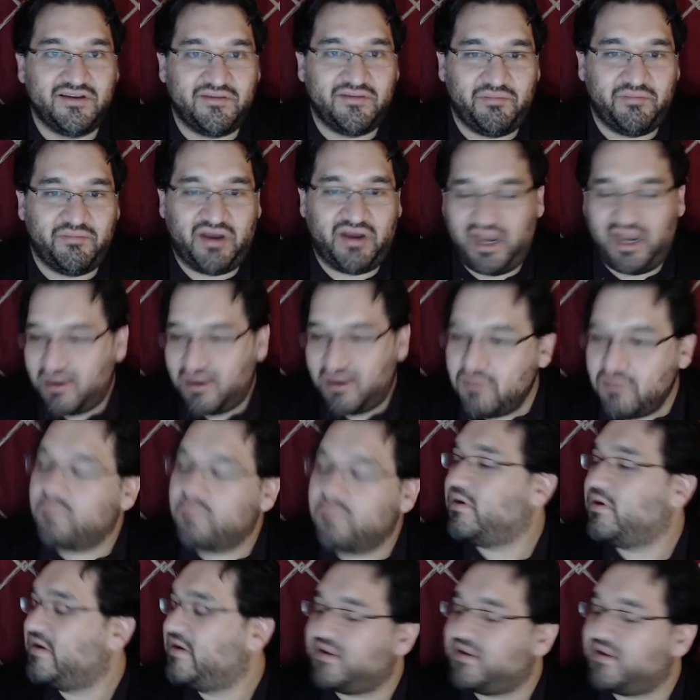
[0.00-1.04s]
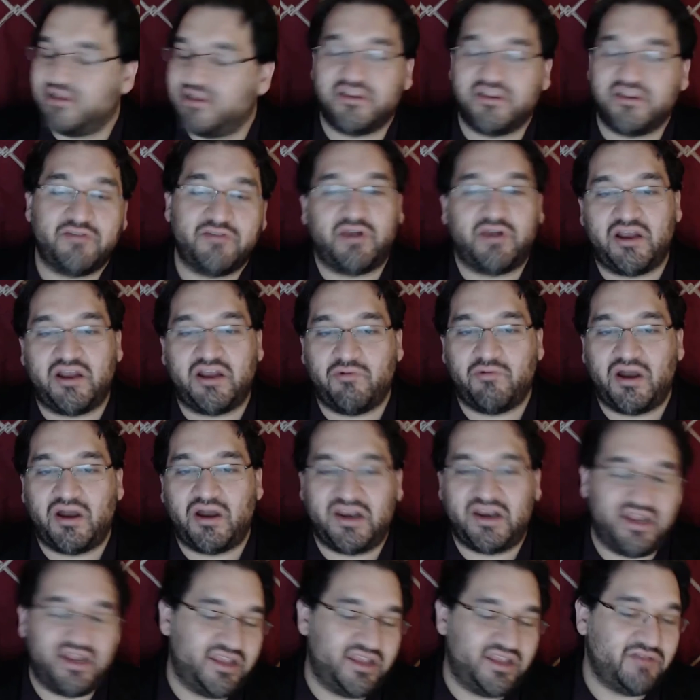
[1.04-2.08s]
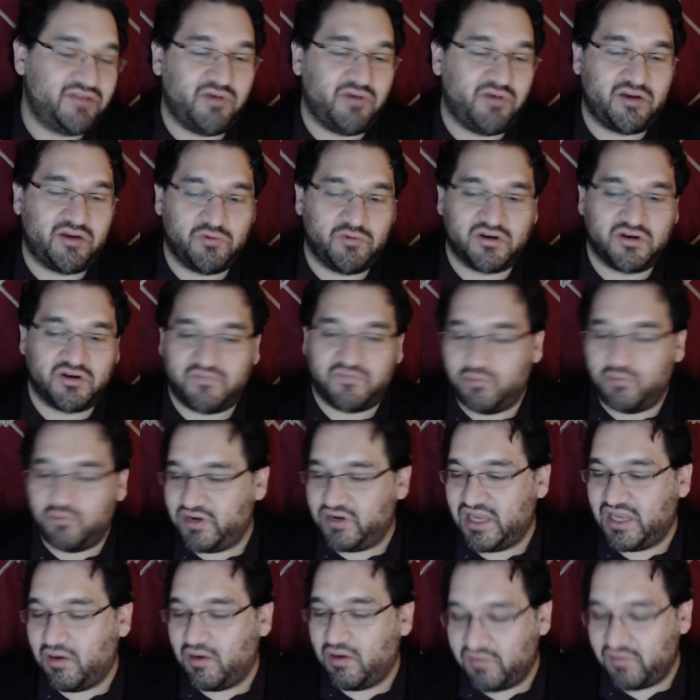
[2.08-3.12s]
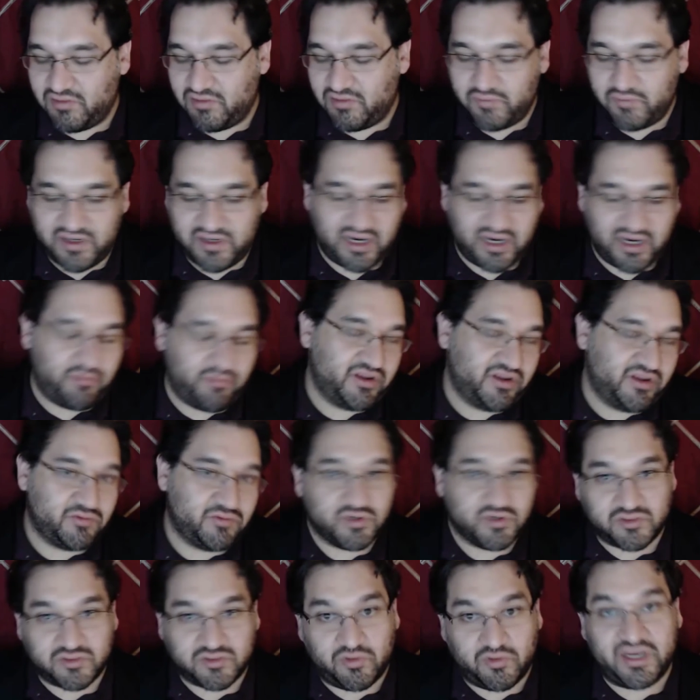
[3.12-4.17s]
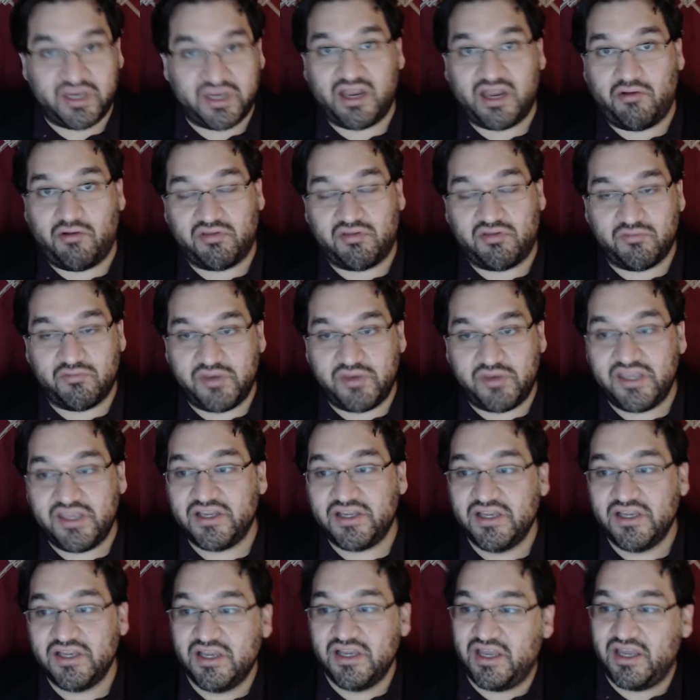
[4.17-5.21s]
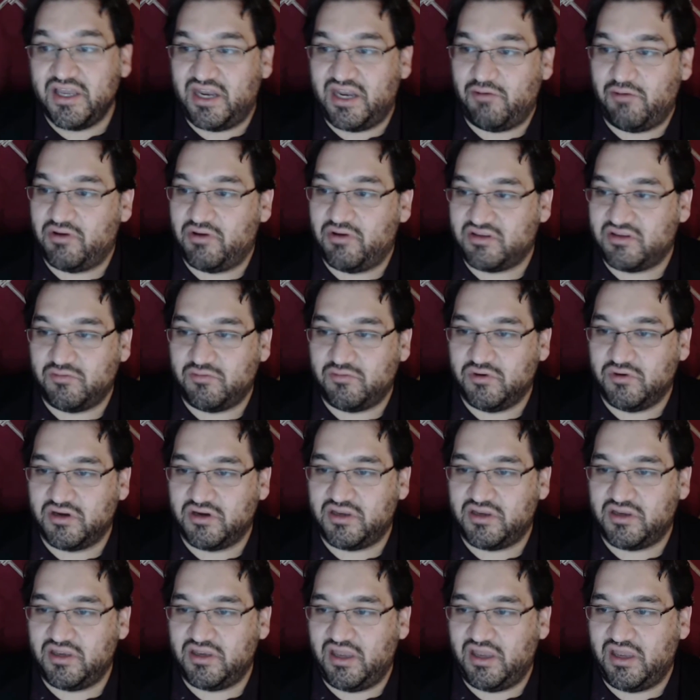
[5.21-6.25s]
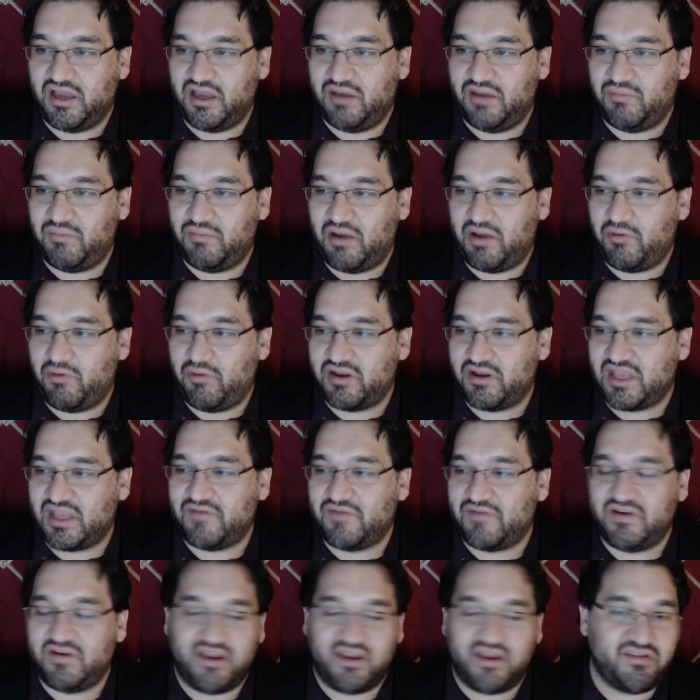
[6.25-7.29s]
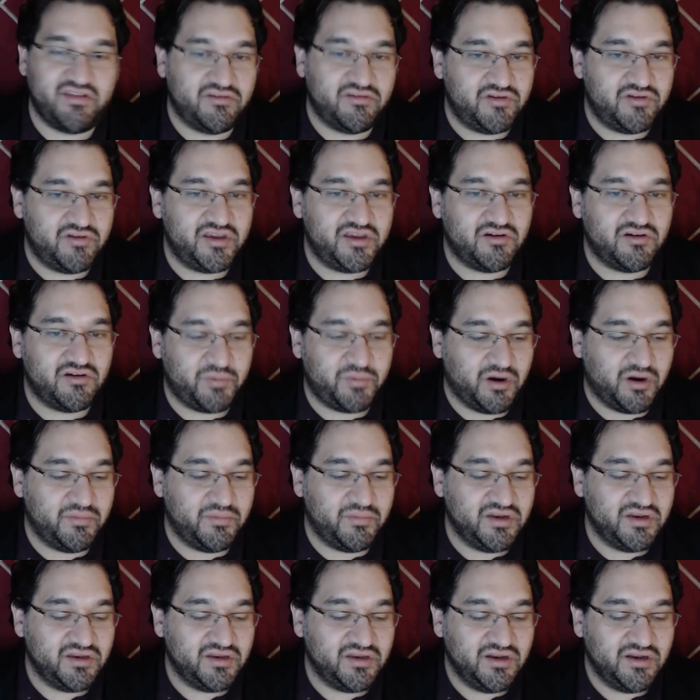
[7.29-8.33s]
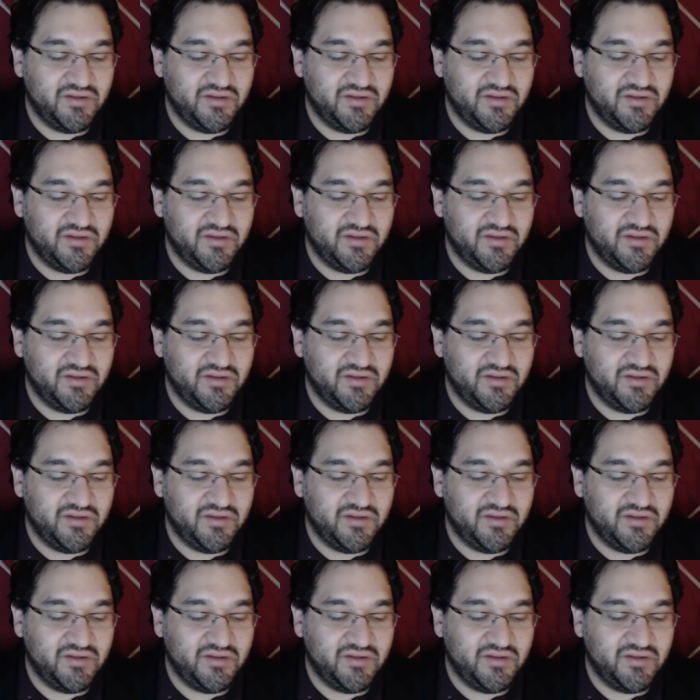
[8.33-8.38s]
But I knew very clearly what I wanted. I didn't want to work 40 hours a week. I wanted to work 20 hours a week. I wanted to work, I wanted to have a nice studio apartment.